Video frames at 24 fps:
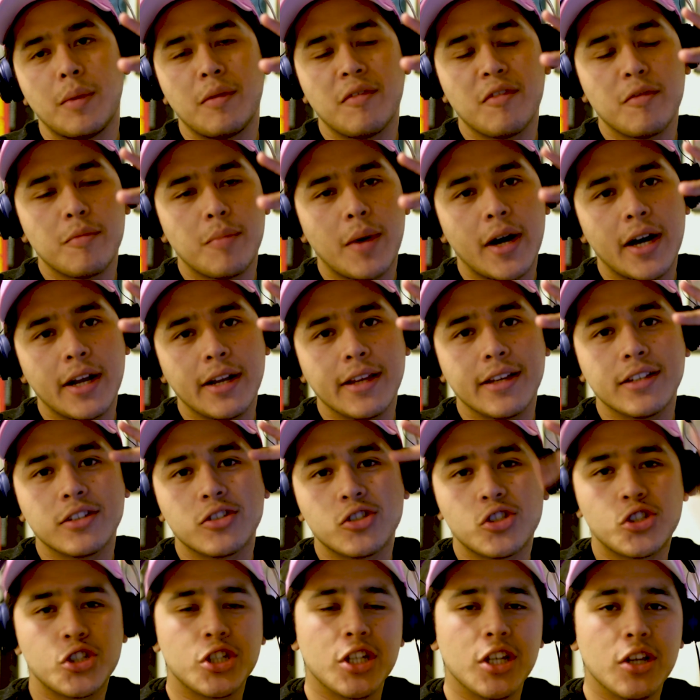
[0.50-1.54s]
everybody, it's
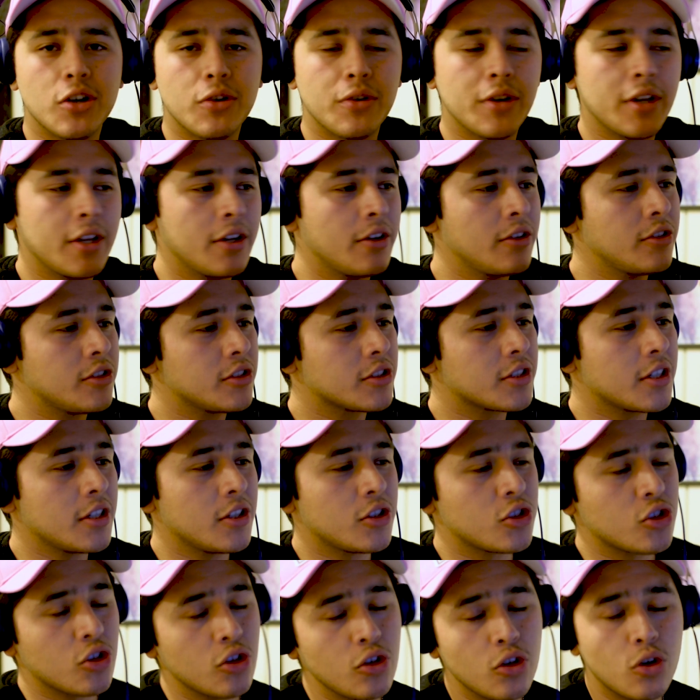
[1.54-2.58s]
Gio here, just going to
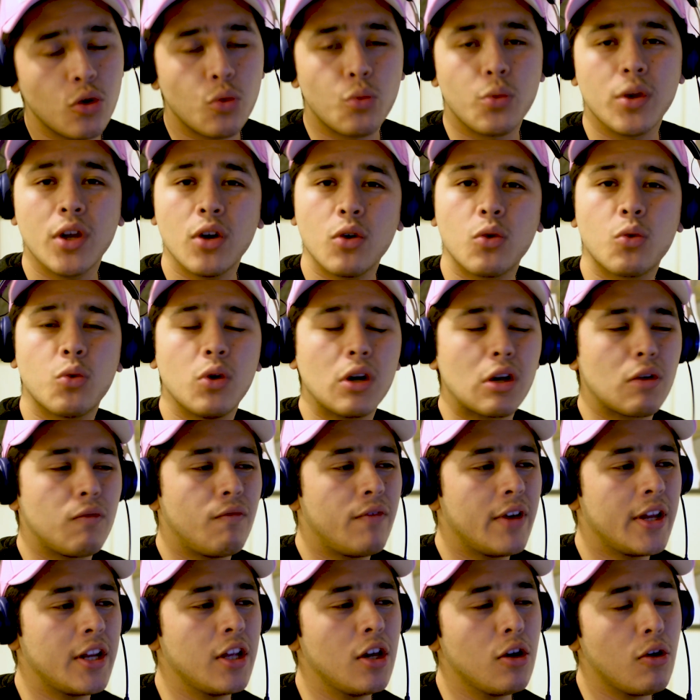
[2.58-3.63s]
show you a real quick
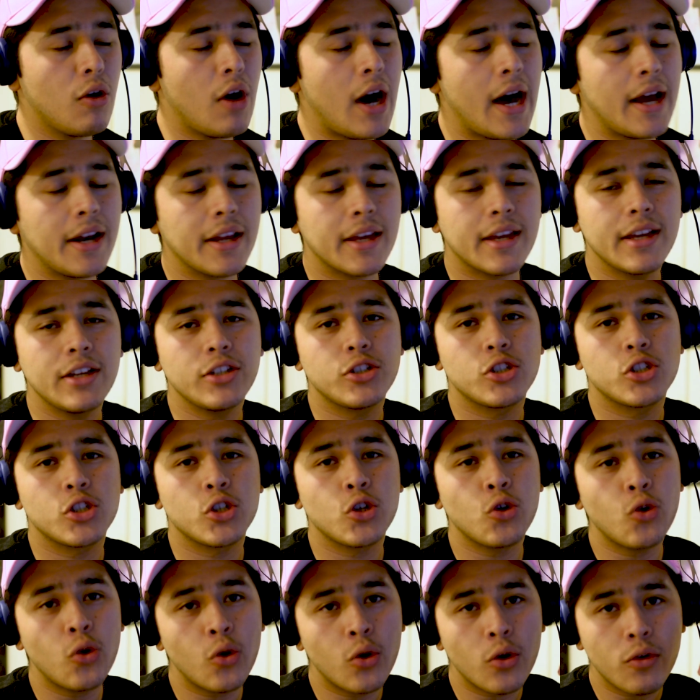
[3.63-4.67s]
video how to get
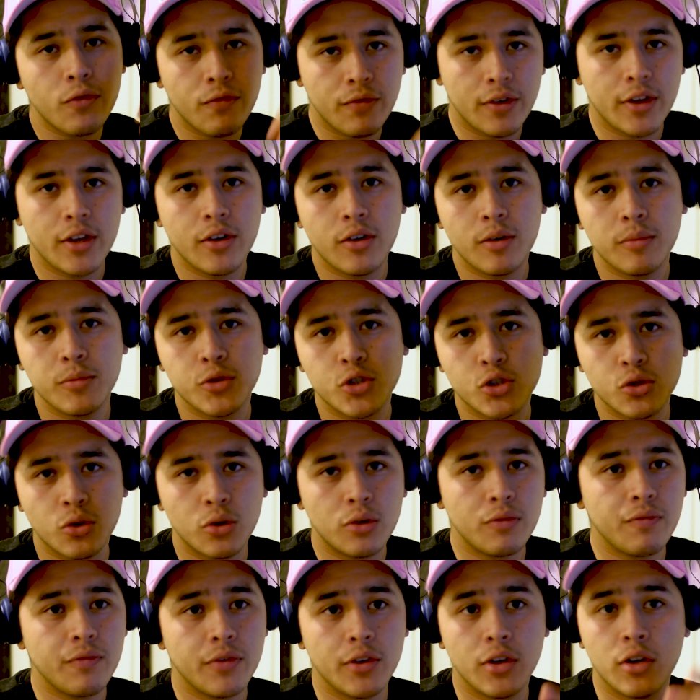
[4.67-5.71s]
your film,
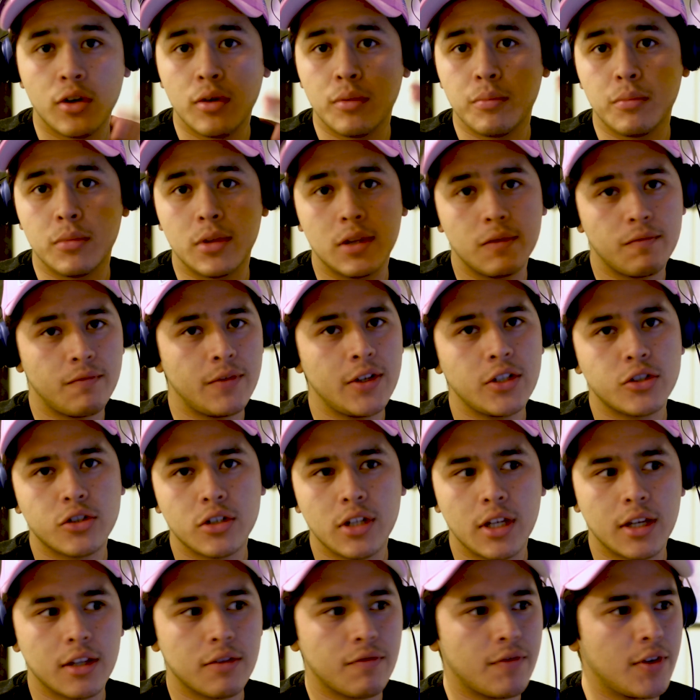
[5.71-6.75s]
short film,
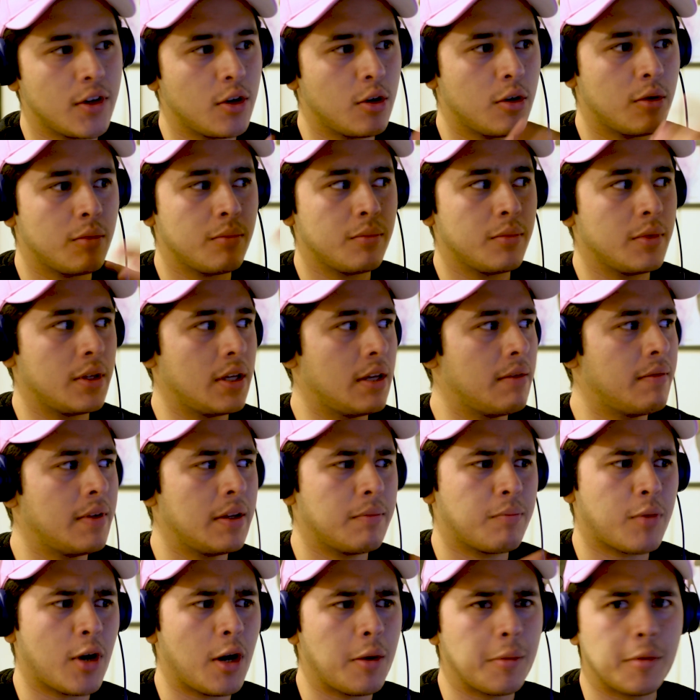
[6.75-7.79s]
feature-length film, even
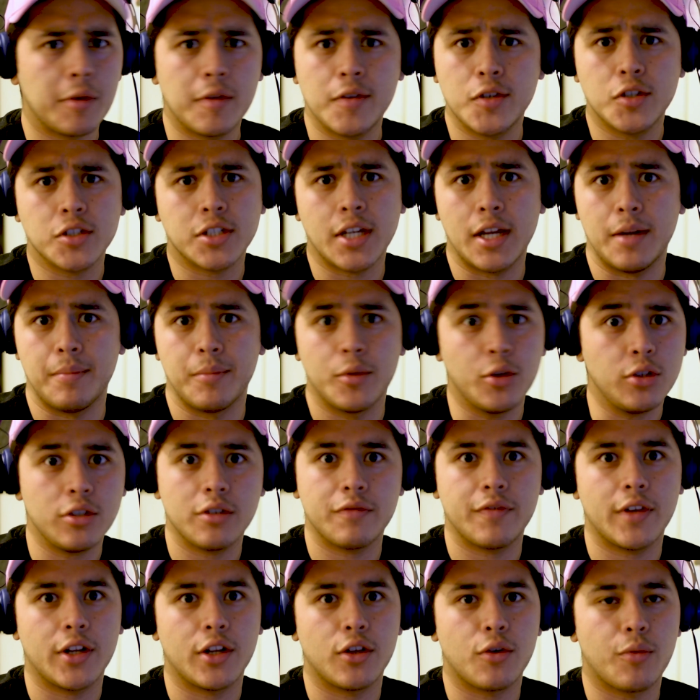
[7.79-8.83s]
probably you just had a music
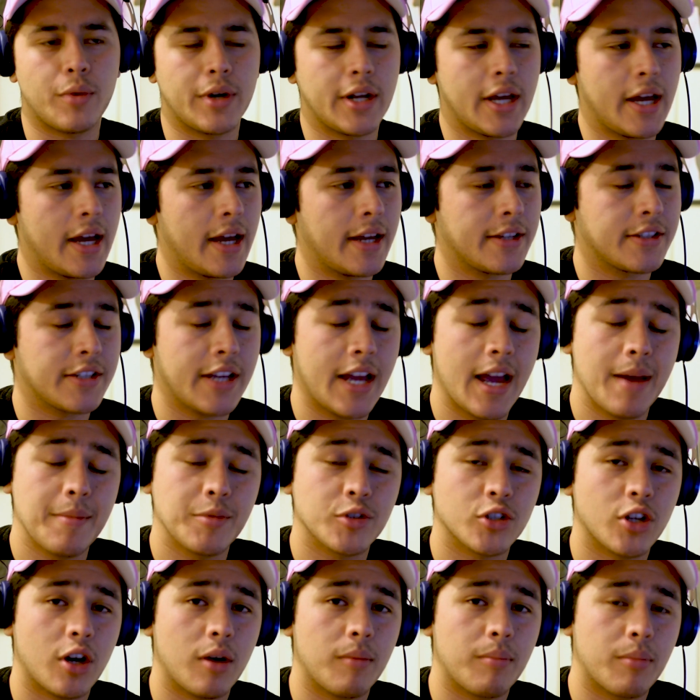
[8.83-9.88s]
video you want to add to
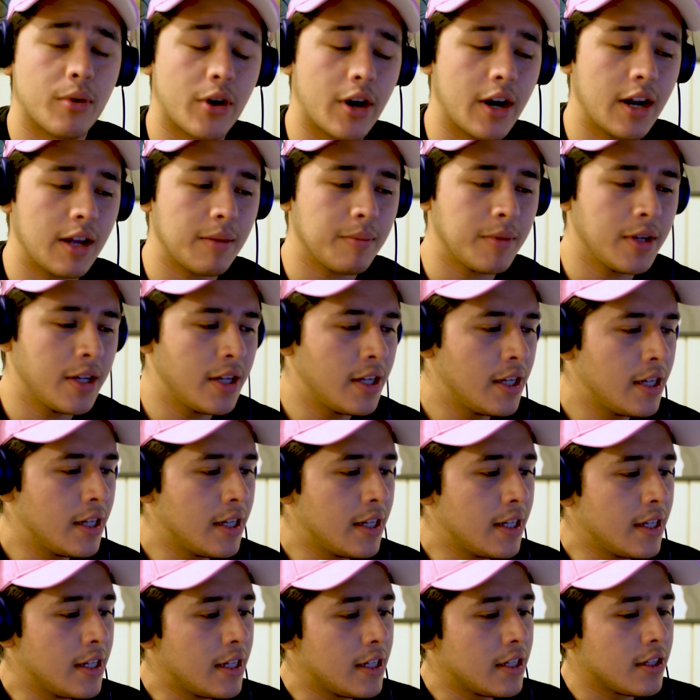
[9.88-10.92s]
Amazon Prime.
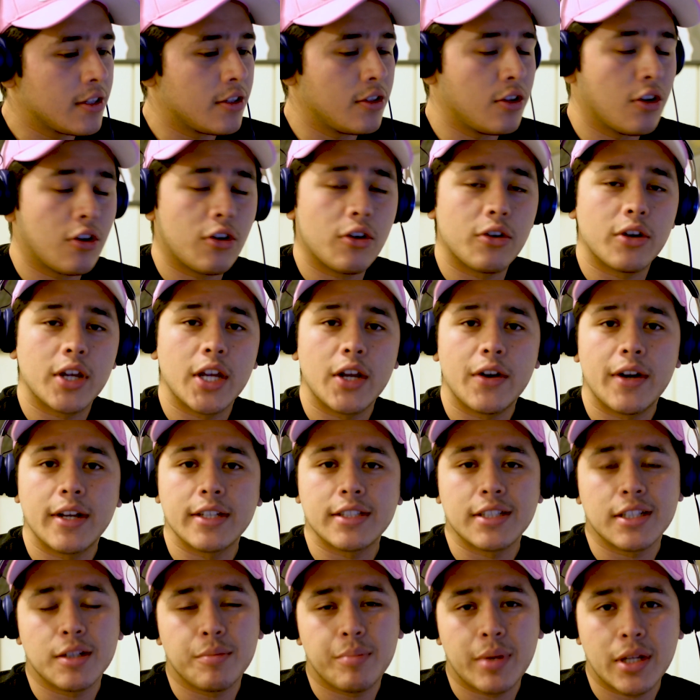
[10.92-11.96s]
You know, here as
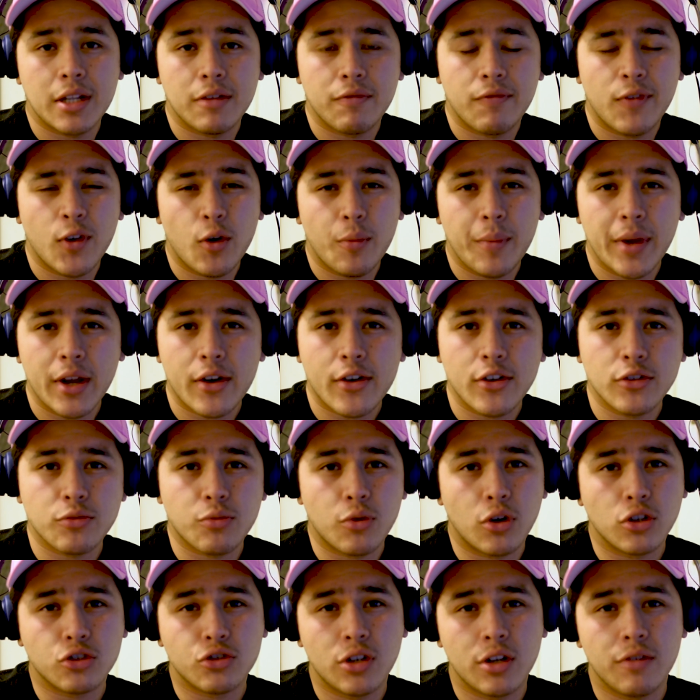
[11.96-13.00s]
independent filmmakers,
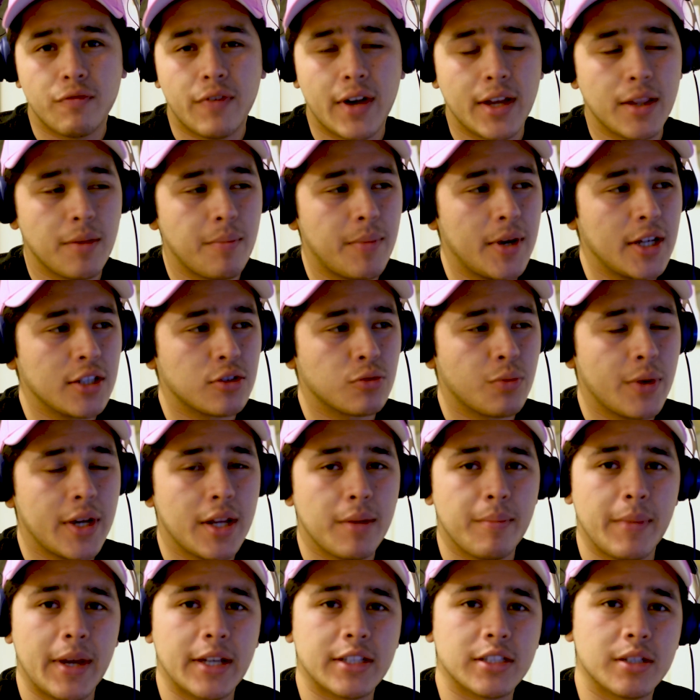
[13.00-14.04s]
we're all trying to find the best way to
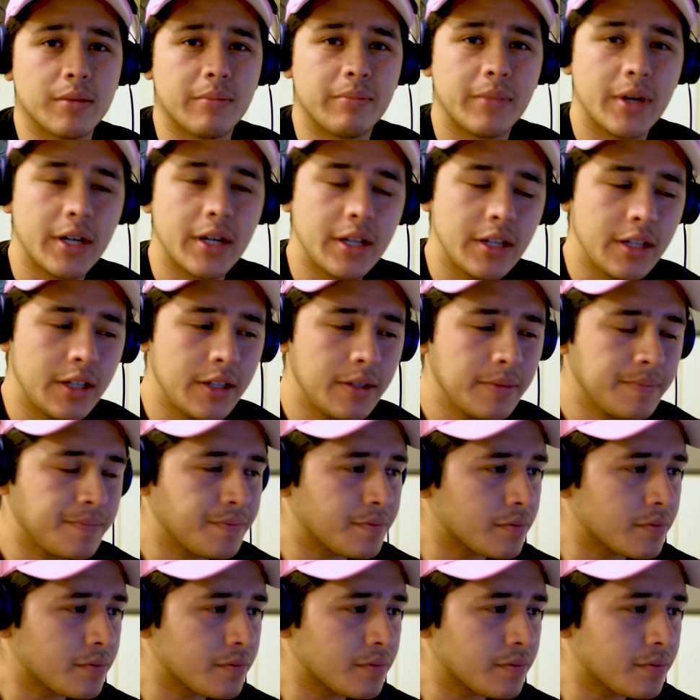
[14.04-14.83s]
make some money.